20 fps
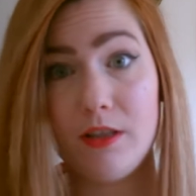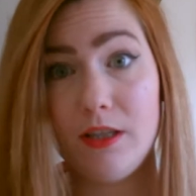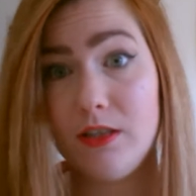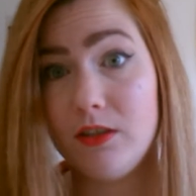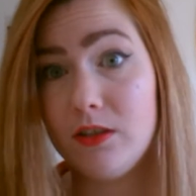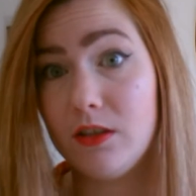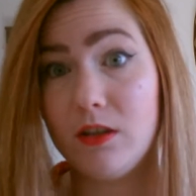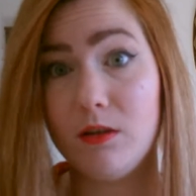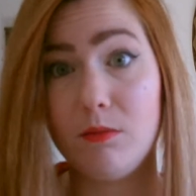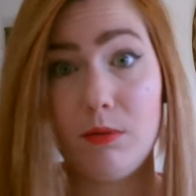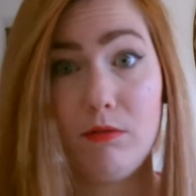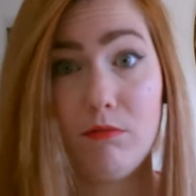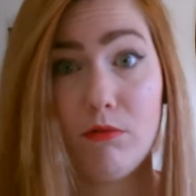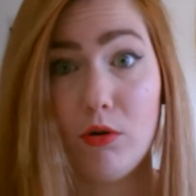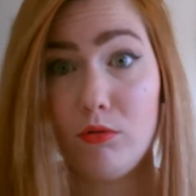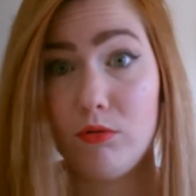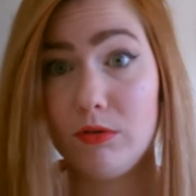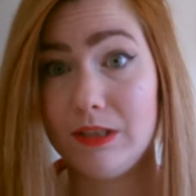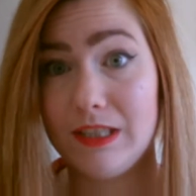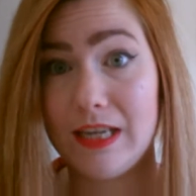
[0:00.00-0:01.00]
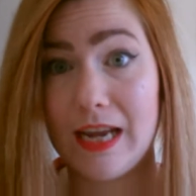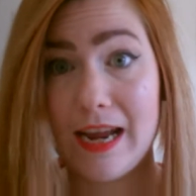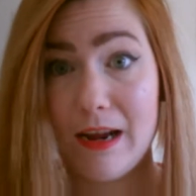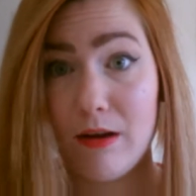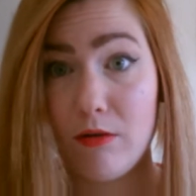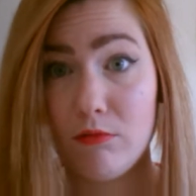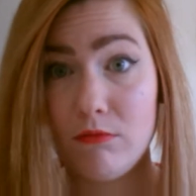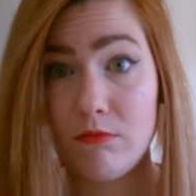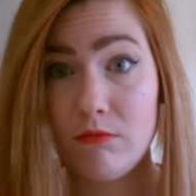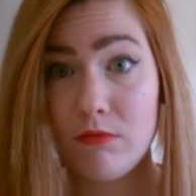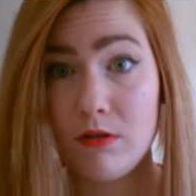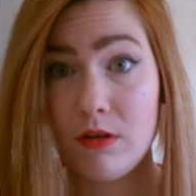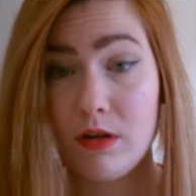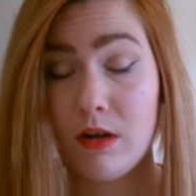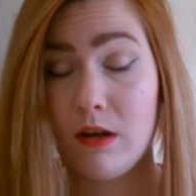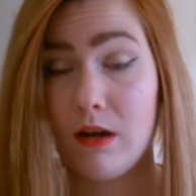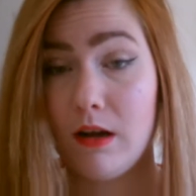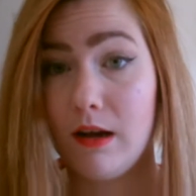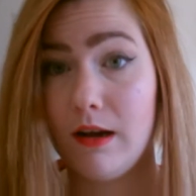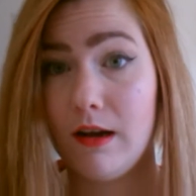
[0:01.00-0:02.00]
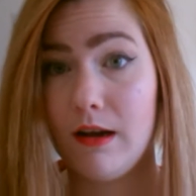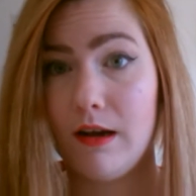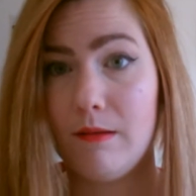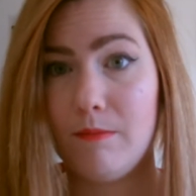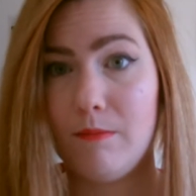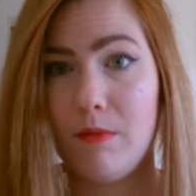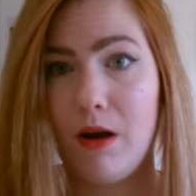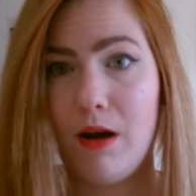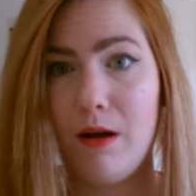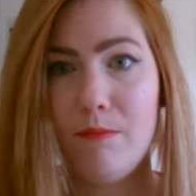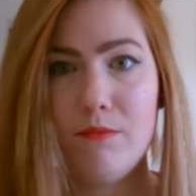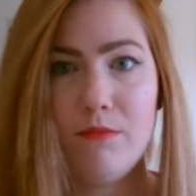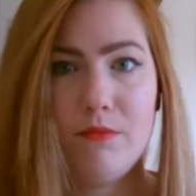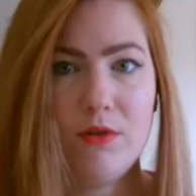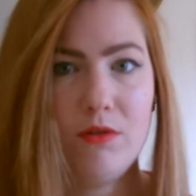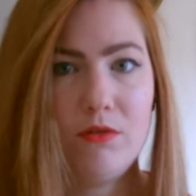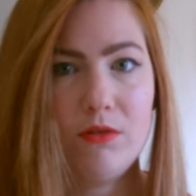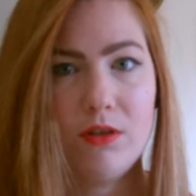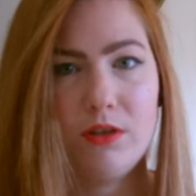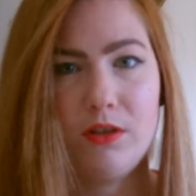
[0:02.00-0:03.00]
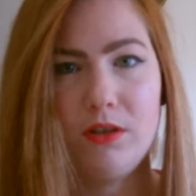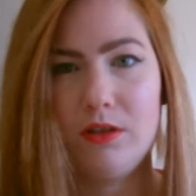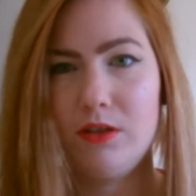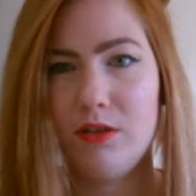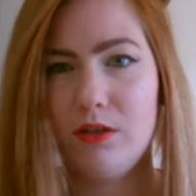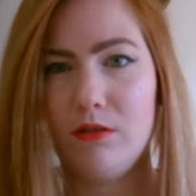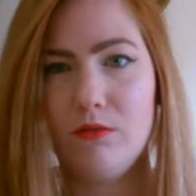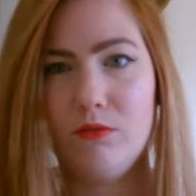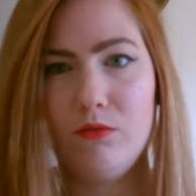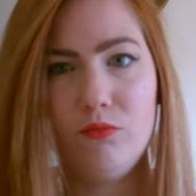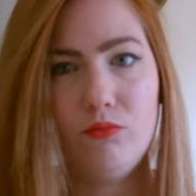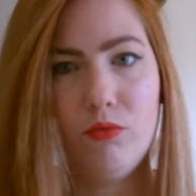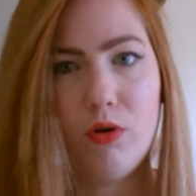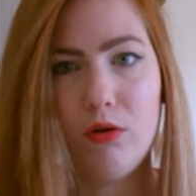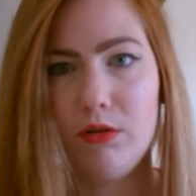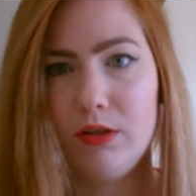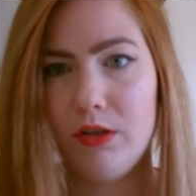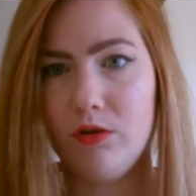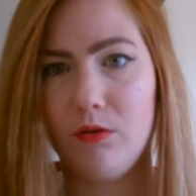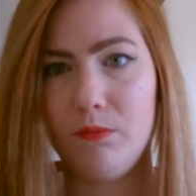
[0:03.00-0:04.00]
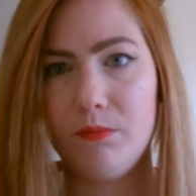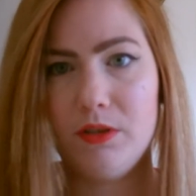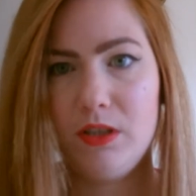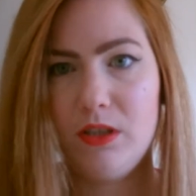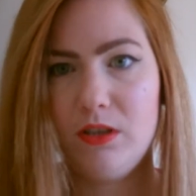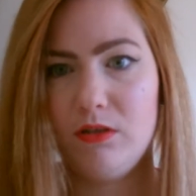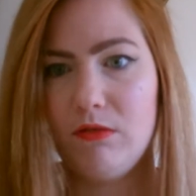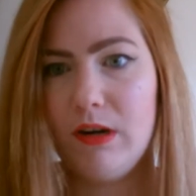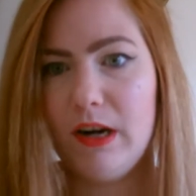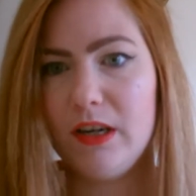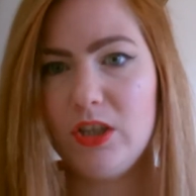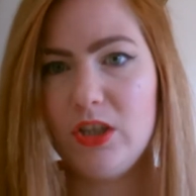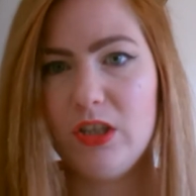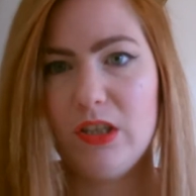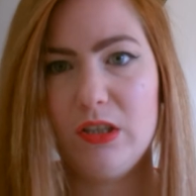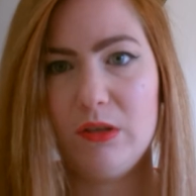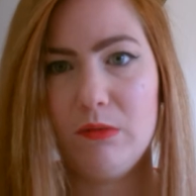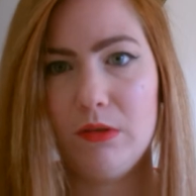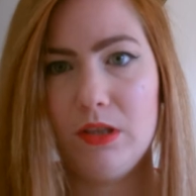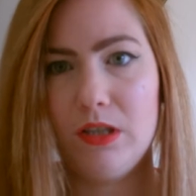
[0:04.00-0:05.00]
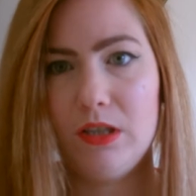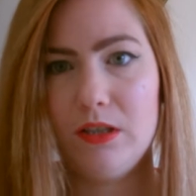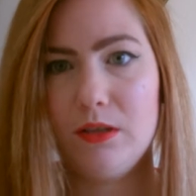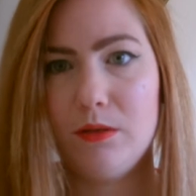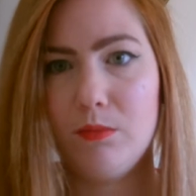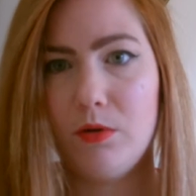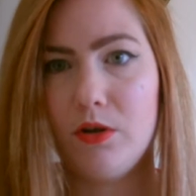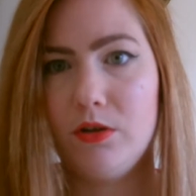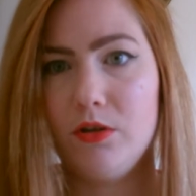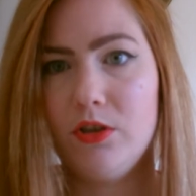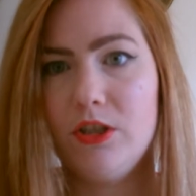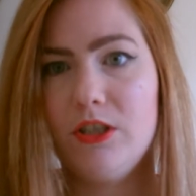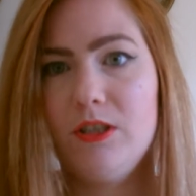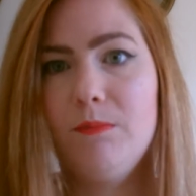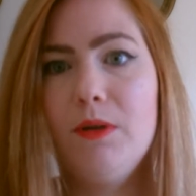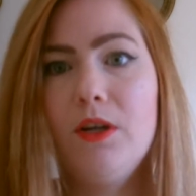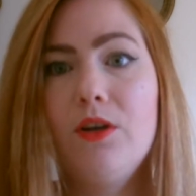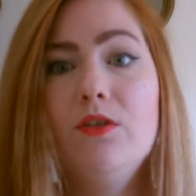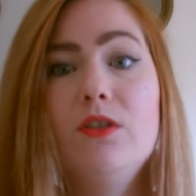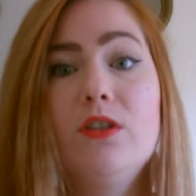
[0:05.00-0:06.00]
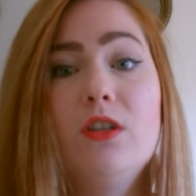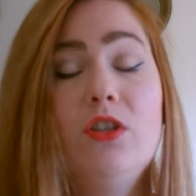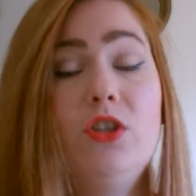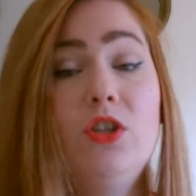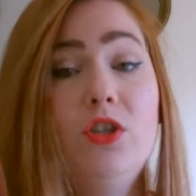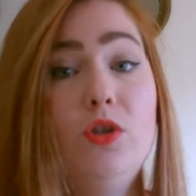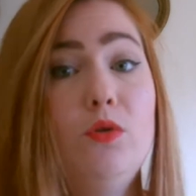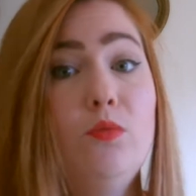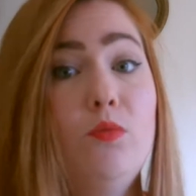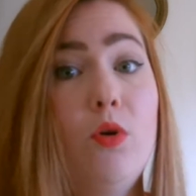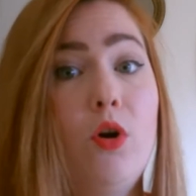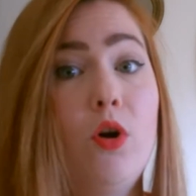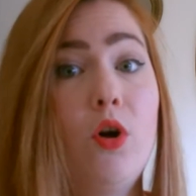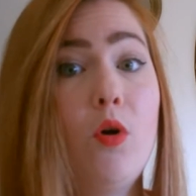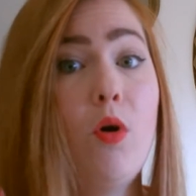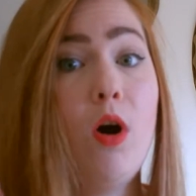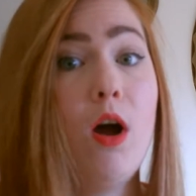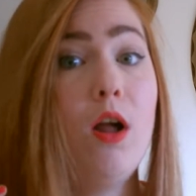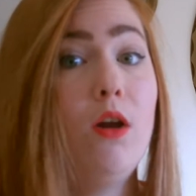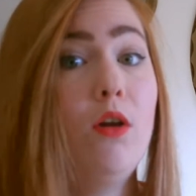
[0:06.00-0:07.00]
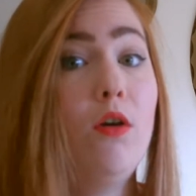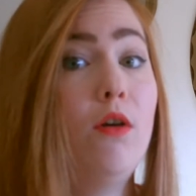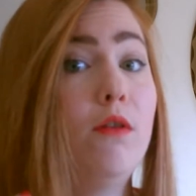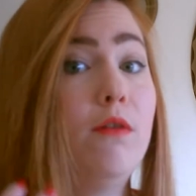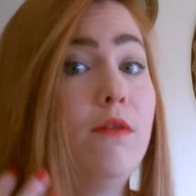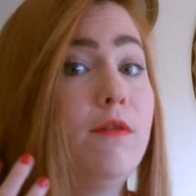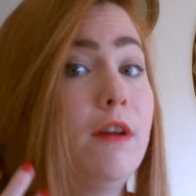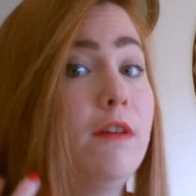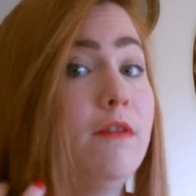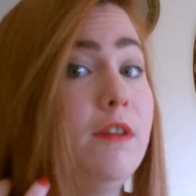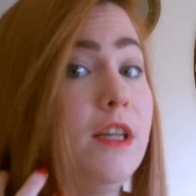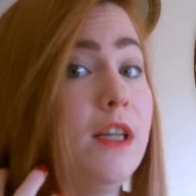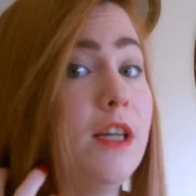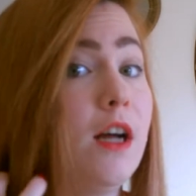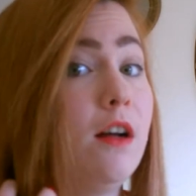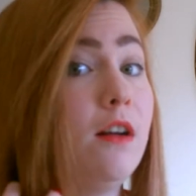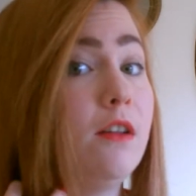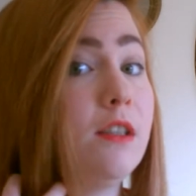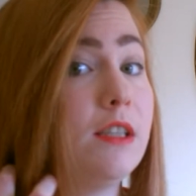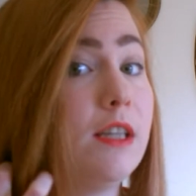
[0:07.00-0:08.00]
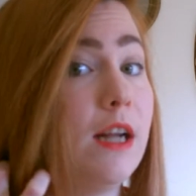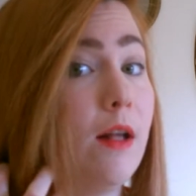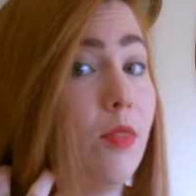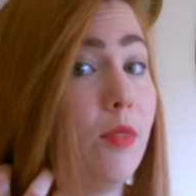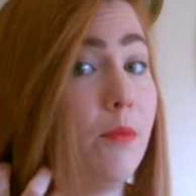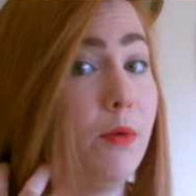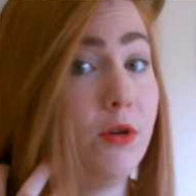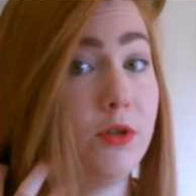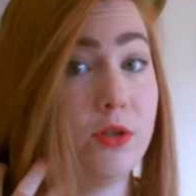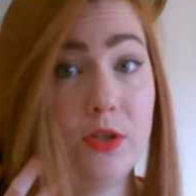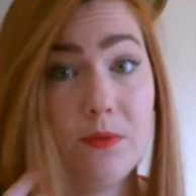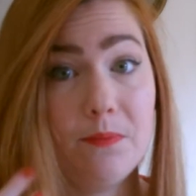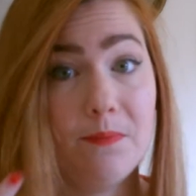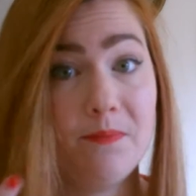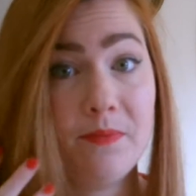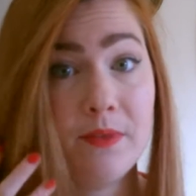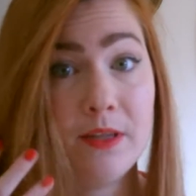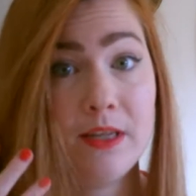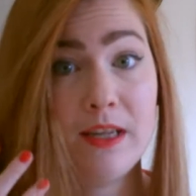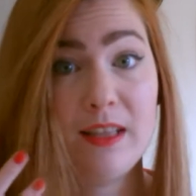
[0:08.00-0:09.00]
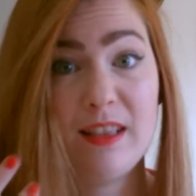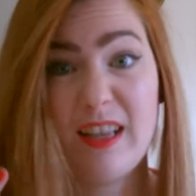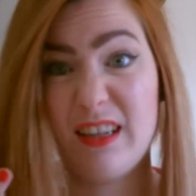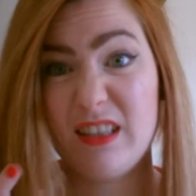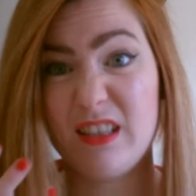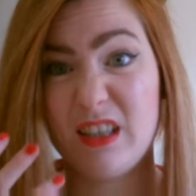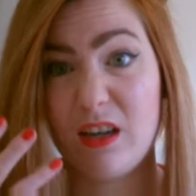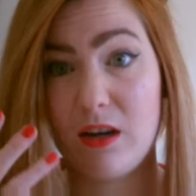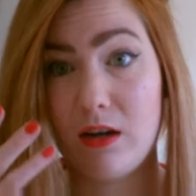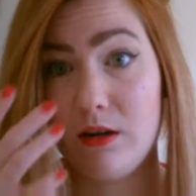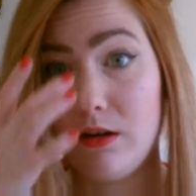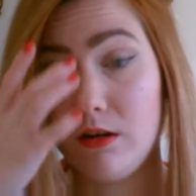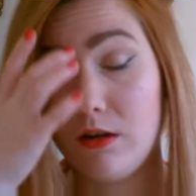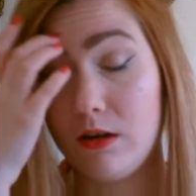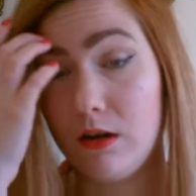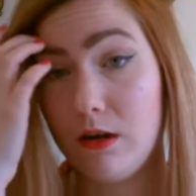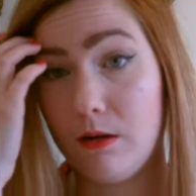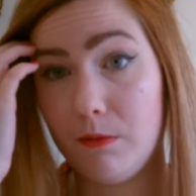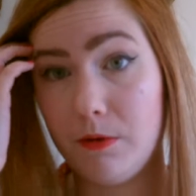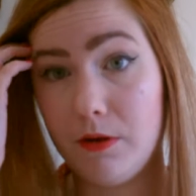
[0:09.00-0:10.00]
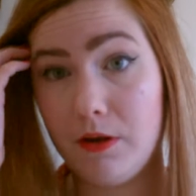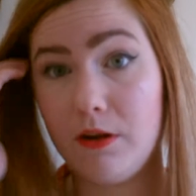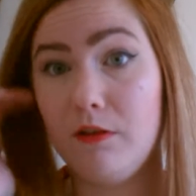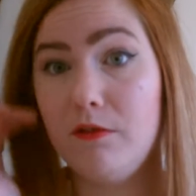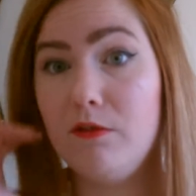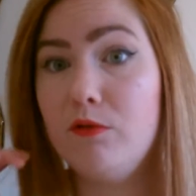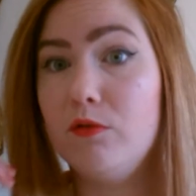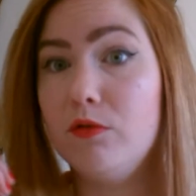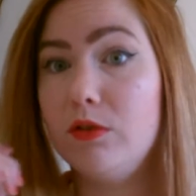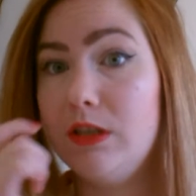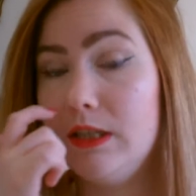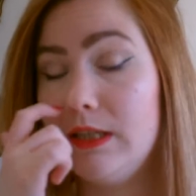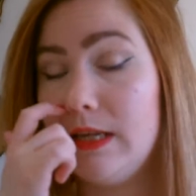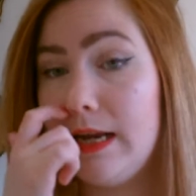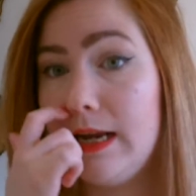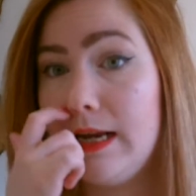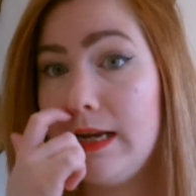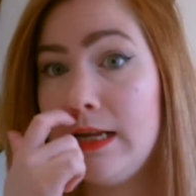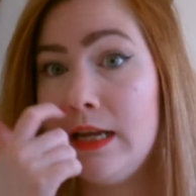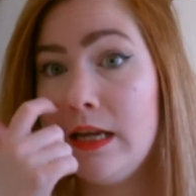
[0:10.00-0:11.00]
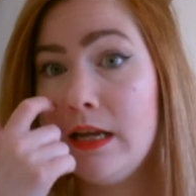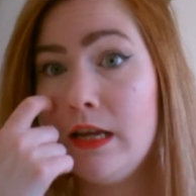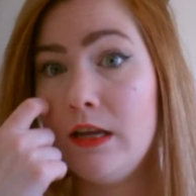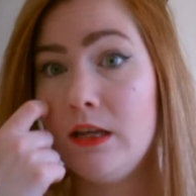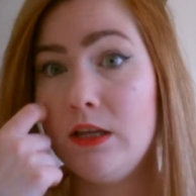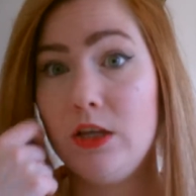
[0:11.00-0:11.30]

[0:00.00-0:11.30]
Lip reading: Everything is going to be rolled down. I'm not going to sort of roll in opposite directions with this one, just because I do want quite a lot of fluffy curls down the bottom. That's the kind of look I want to go for today.